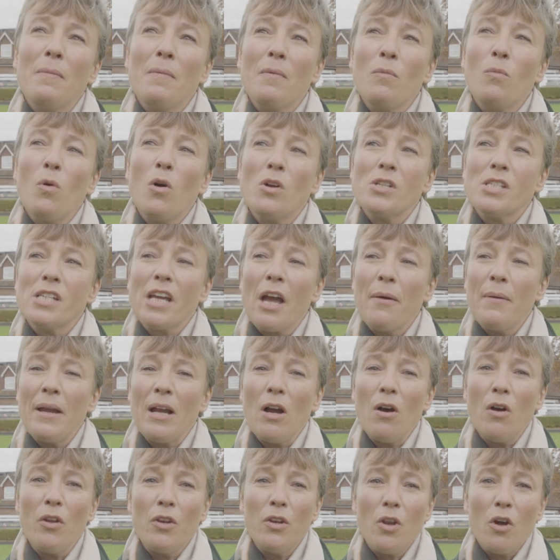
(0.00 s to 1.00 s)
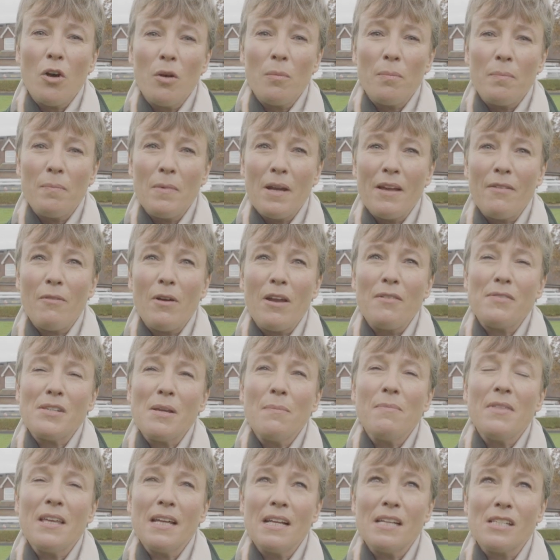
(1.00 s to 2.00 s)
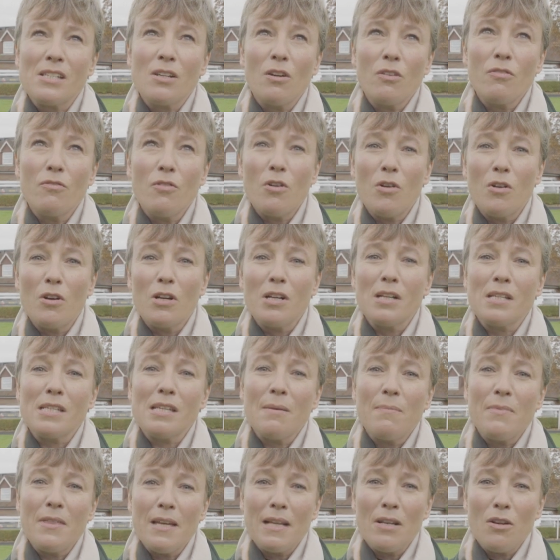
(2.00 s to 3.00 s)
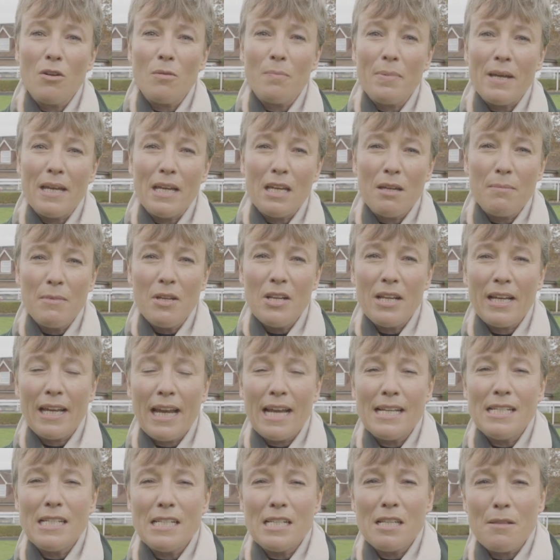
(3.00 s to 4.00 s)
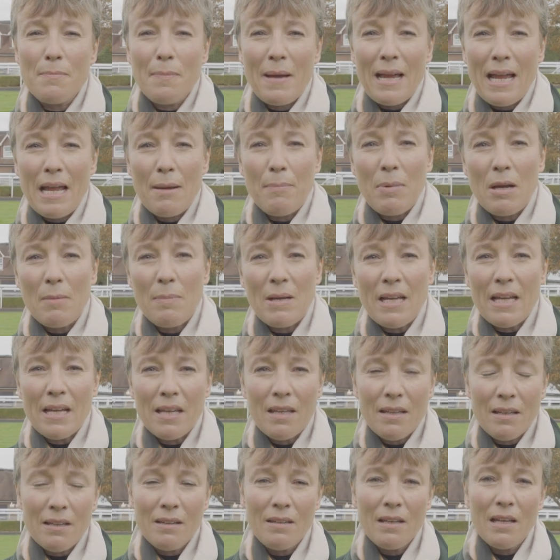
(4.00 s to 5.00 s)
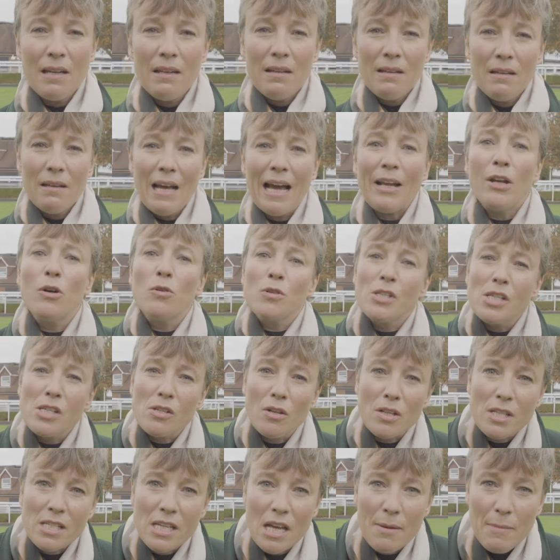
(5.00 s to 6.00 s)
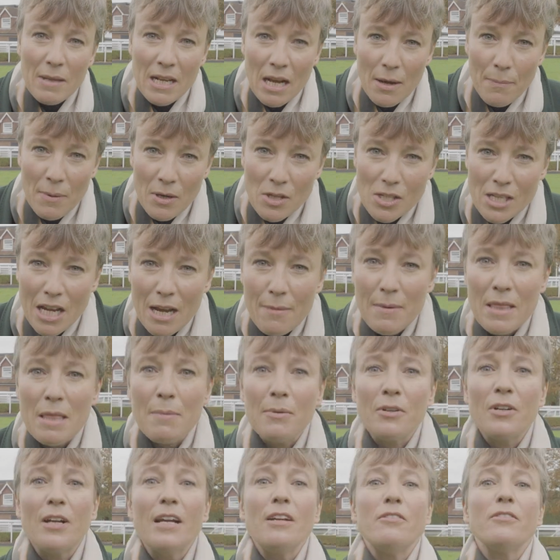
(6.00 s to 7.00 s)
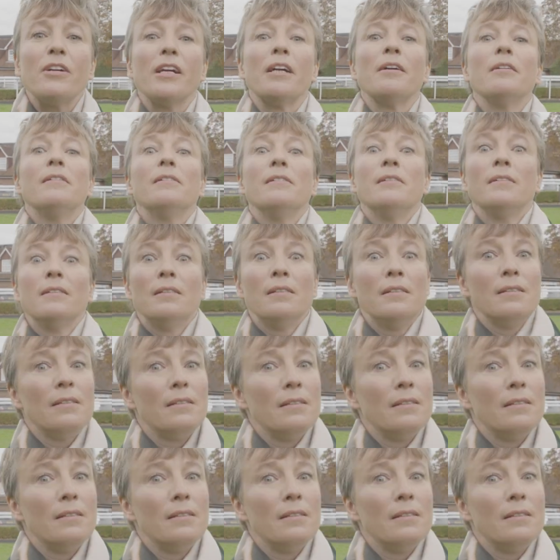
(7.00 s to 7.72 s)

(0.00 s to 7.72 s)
What's going on? If something has gone wrong, something not being communicated to the paying public, and horses not turning up on time in the parade ring.